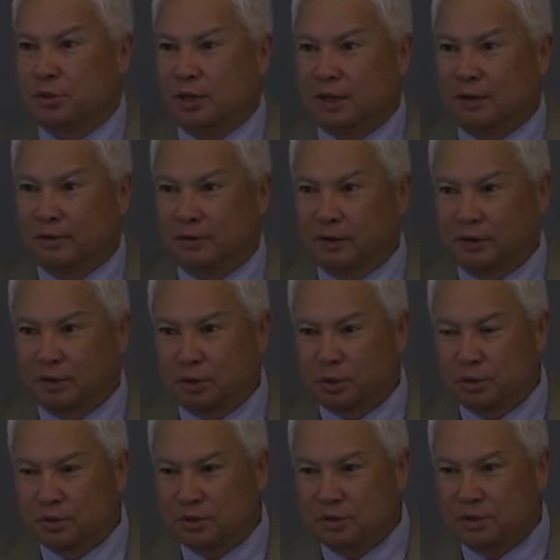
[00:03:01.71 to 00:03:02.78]
We have, of
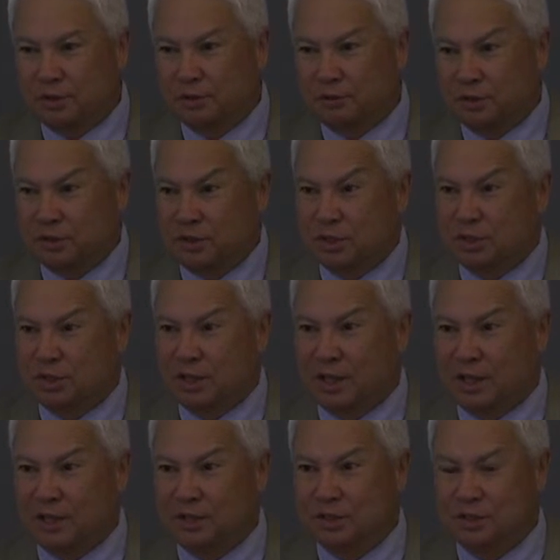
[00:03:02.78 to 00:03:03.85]
course, differences in
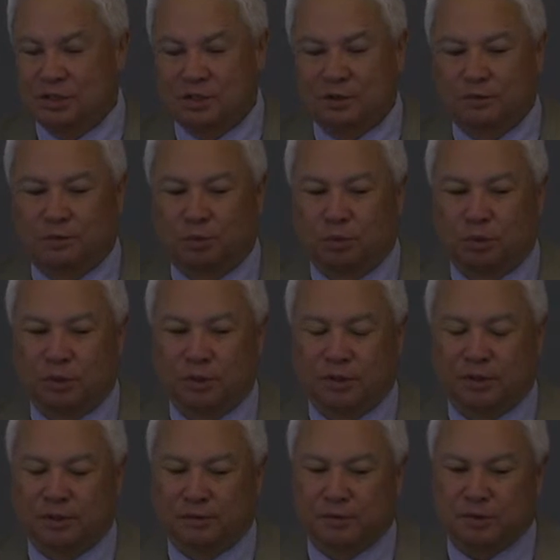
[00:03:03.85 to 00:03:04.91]
ages of wood
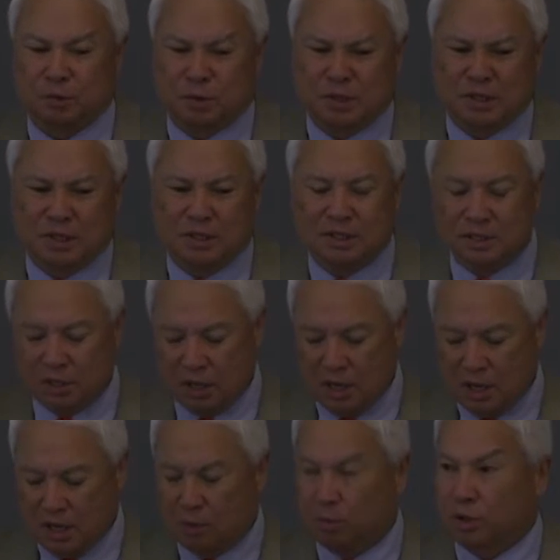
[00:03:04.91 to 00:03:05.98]
and different species,
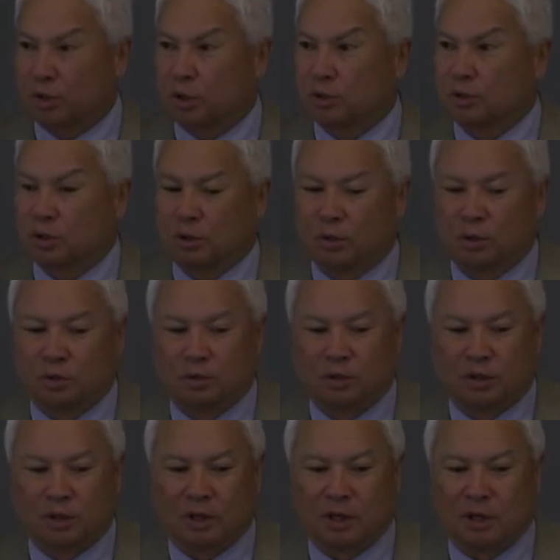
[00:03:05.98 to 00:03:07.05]
but all total,
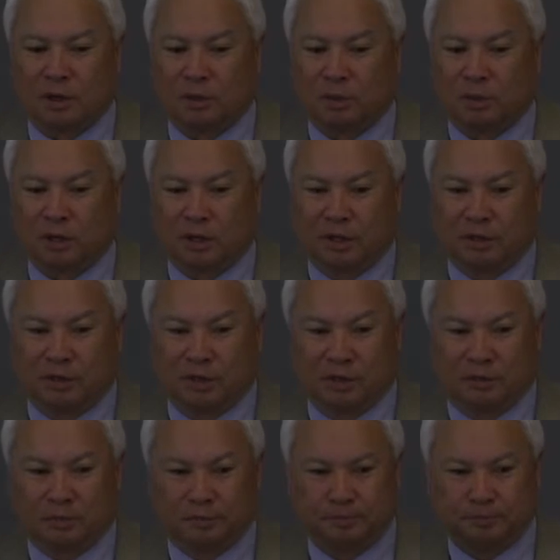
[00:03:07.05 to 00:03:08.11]
a lot of wood out there.